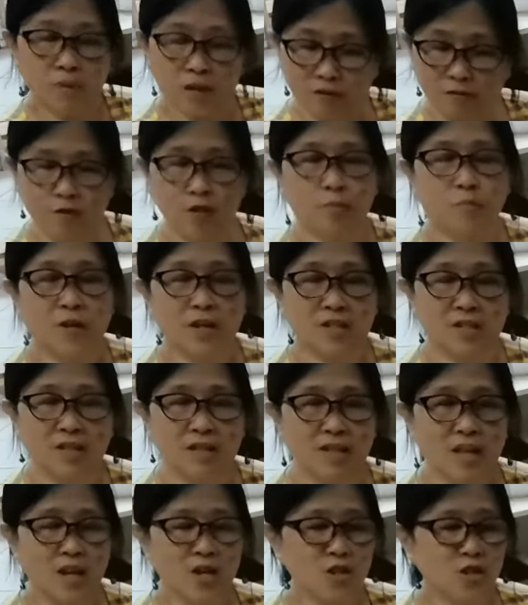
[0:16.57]
previous
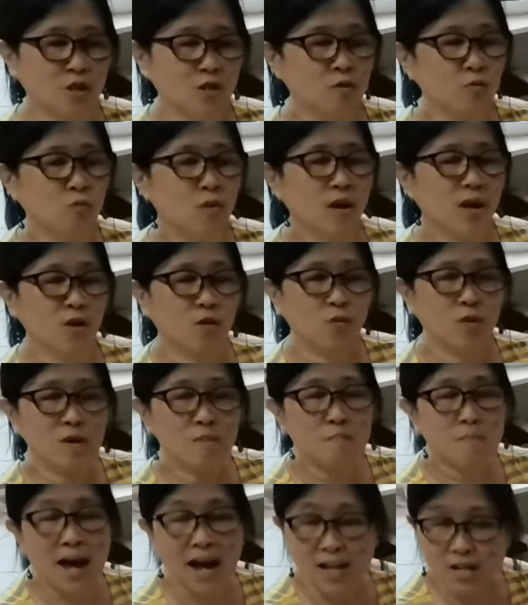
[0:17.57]
presentation where we
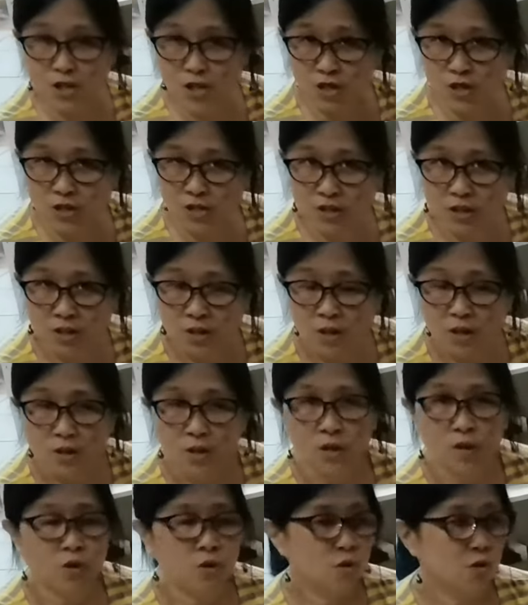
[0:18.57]
matched
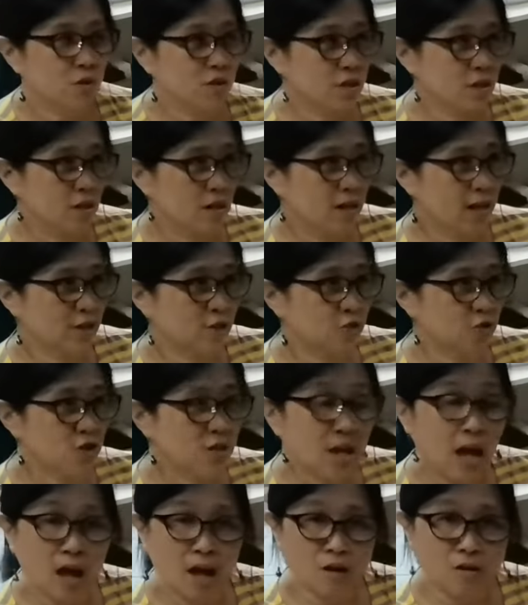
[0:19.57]
the letter
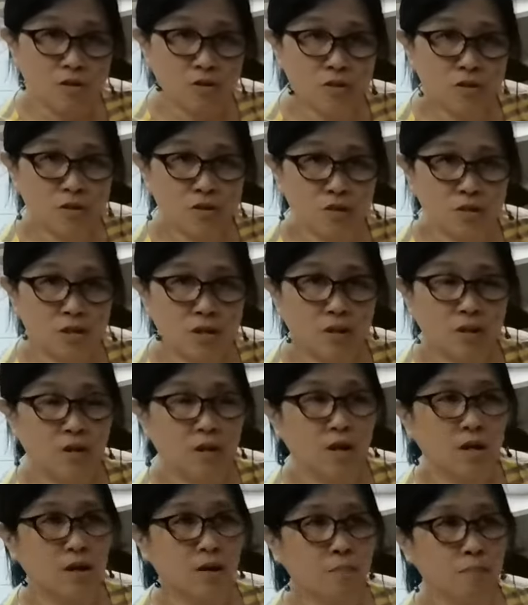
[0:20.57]
sounds,
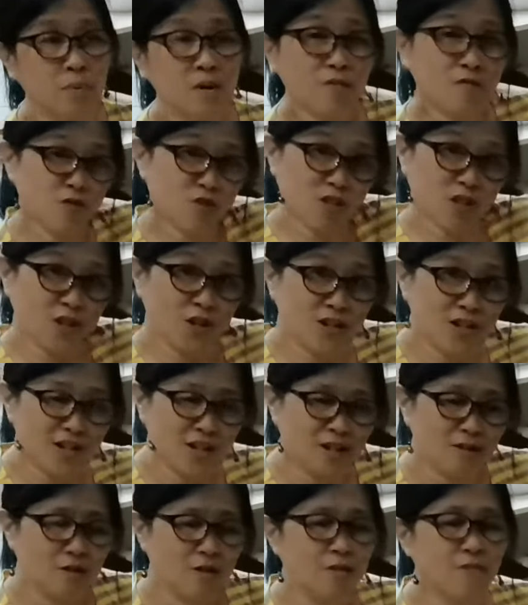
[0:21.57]
previous
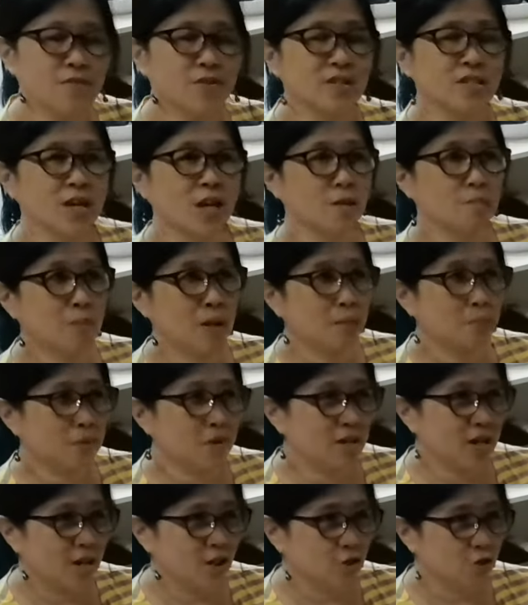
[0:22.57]
learning of the
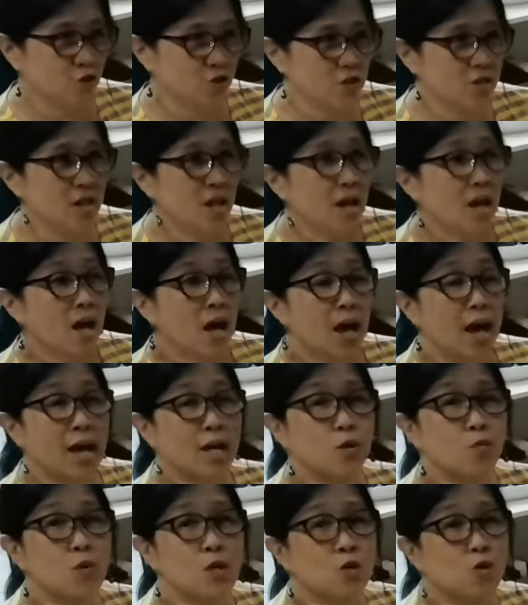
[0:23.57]
sandpaper letters,
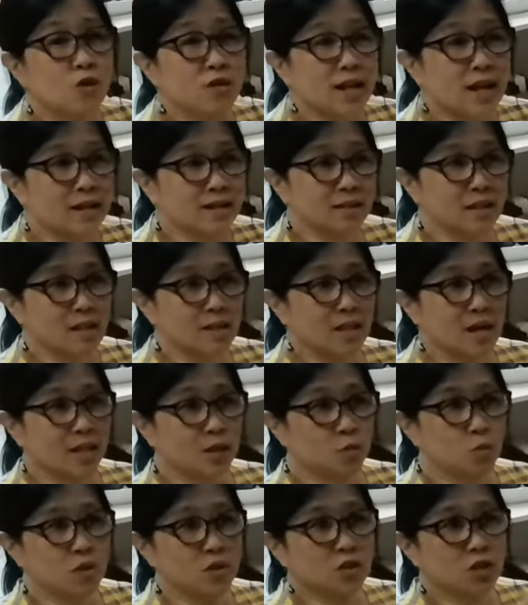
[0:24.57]
and we connected
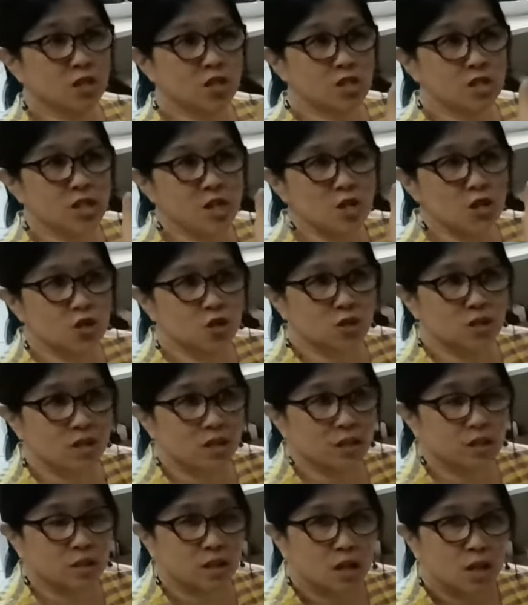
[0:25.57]
that, we transitioned
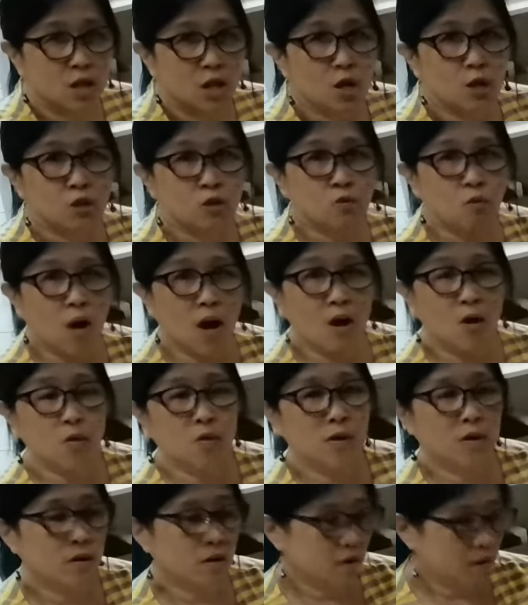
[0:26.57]
it to
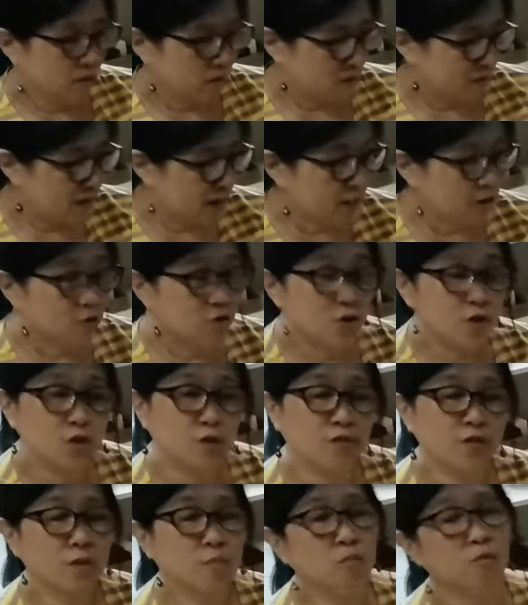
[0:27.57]
our letters
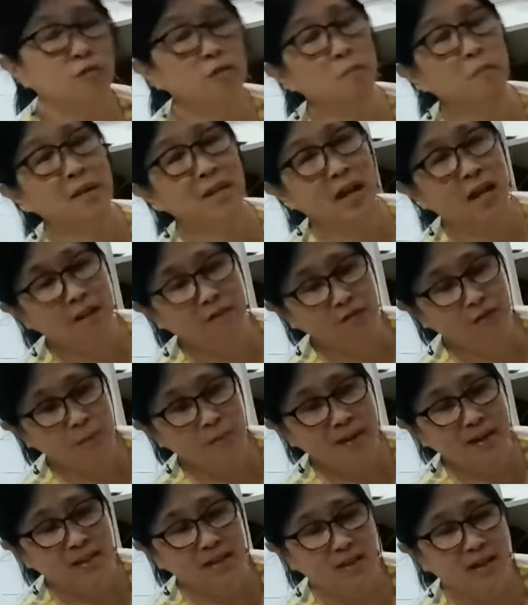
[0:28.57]
of the movable
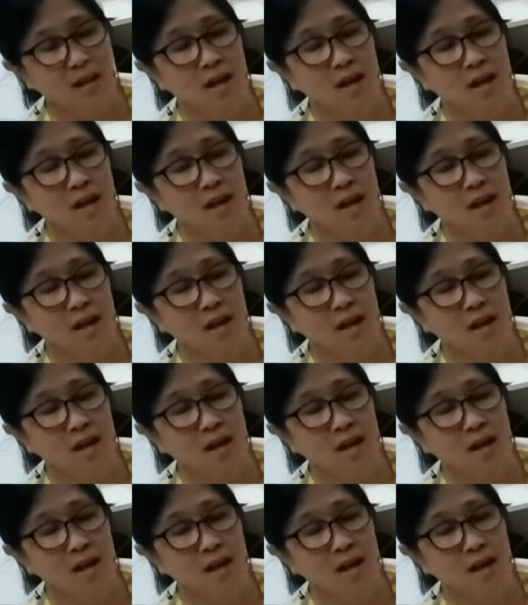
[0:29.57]
alphabet.